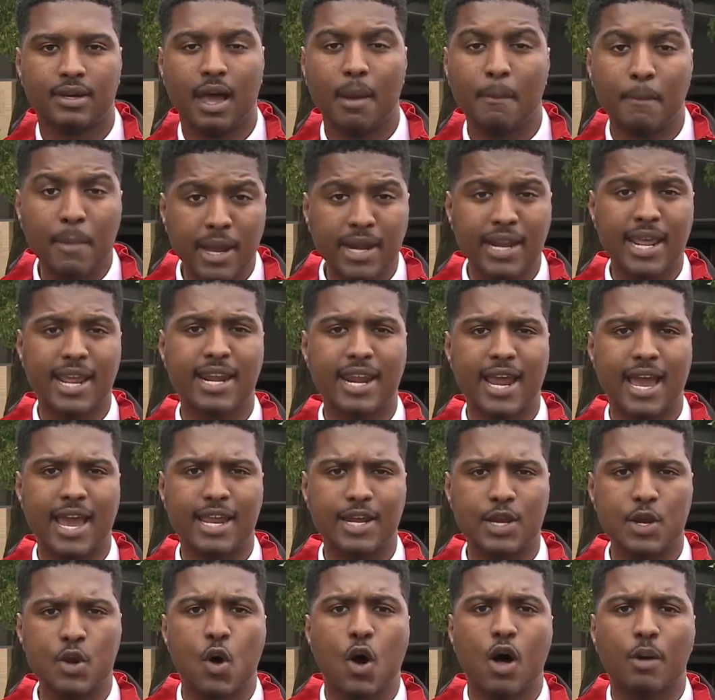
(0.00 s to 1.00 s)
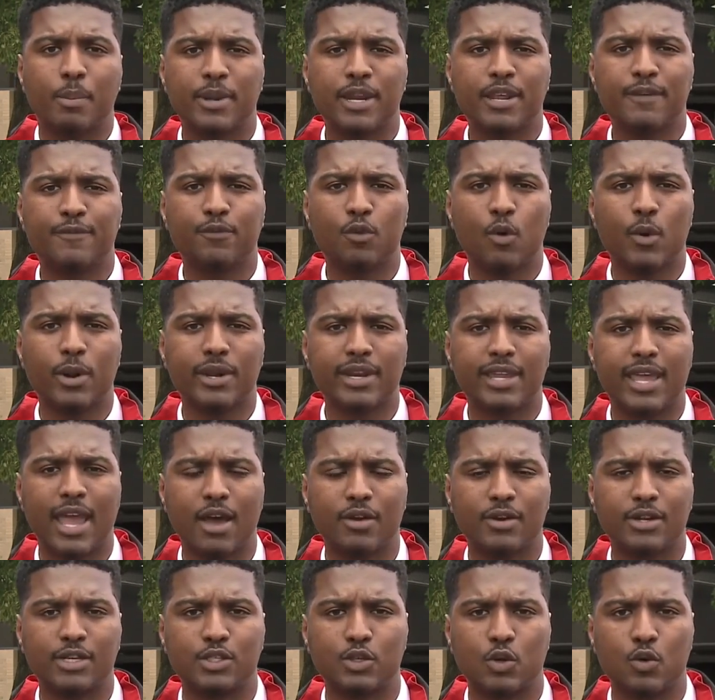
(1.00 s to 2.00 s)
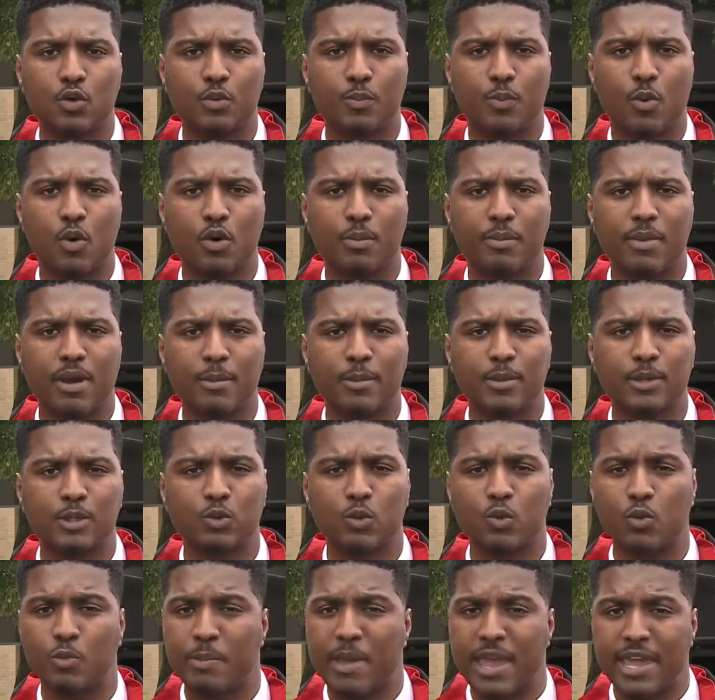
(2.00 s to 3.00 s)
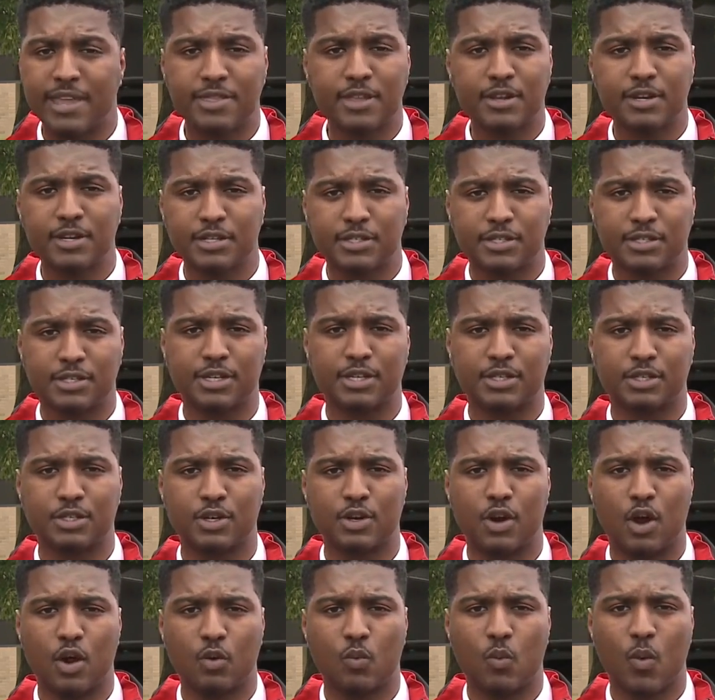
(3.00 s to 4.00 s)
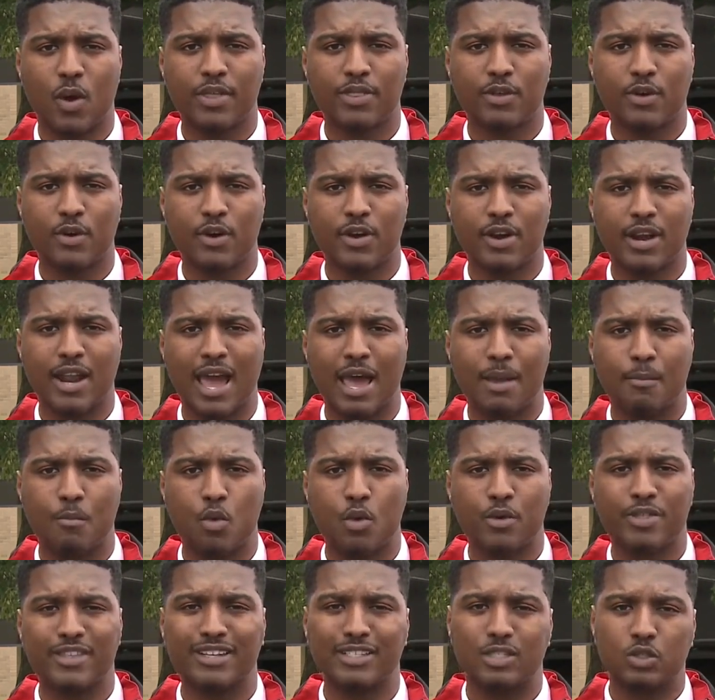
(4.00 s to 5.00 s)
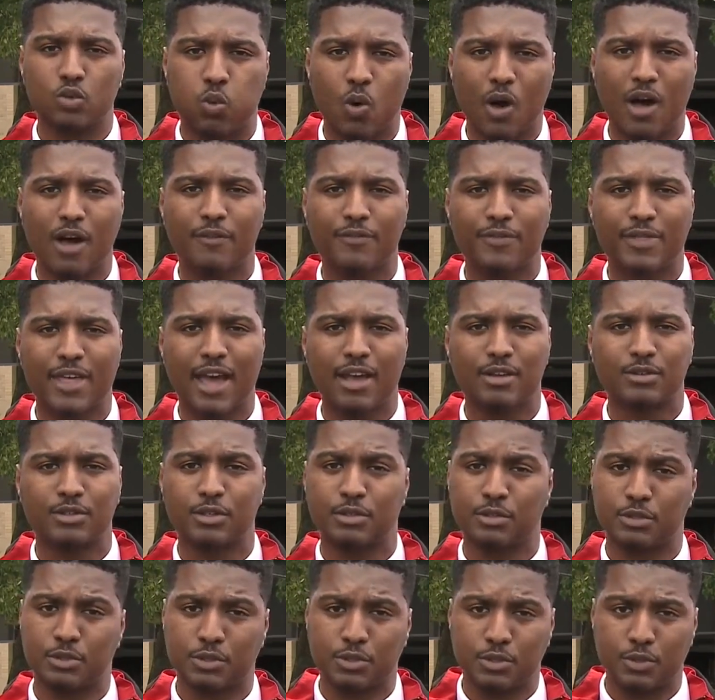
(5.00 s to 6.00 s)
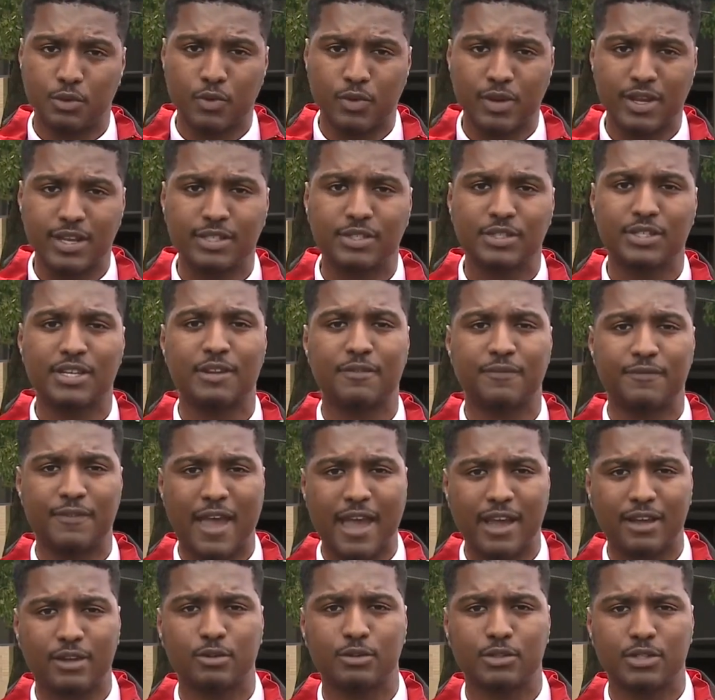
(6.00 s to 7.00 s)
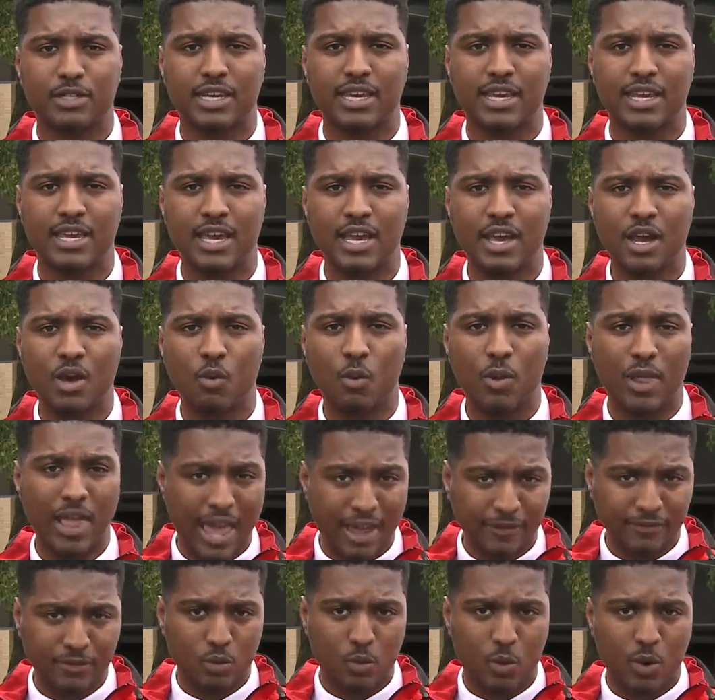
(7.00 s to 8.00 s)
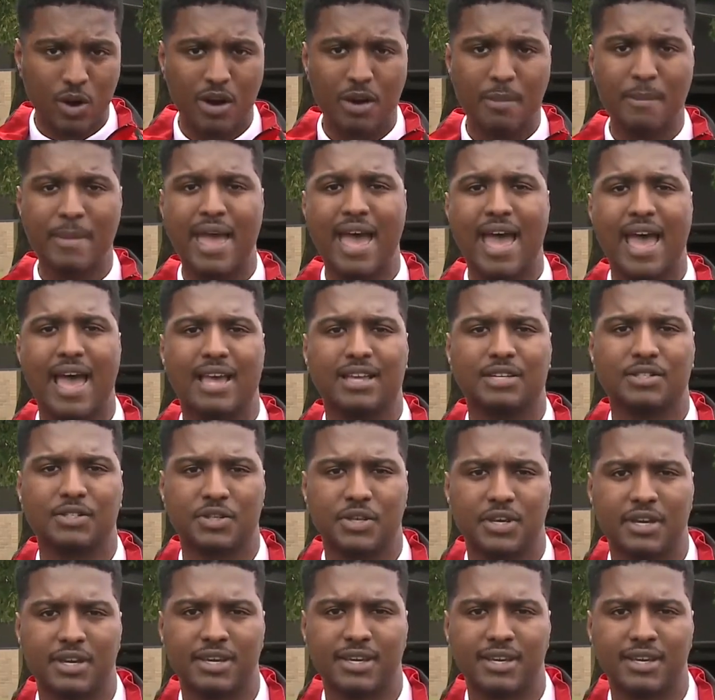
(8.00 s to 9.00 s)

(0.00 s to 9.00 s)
On Monday night, New Albany Floyd County School Board members will make the decision on whether or not more than 12,000 students and faculty will have to wear a mask.